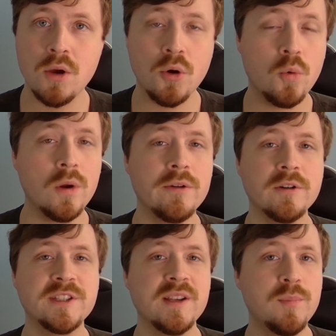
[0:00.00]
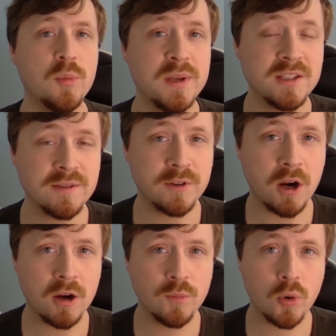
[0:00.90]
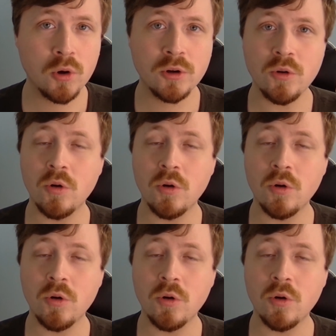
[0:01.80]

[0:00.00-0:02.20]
Whether a simple piece of cardboard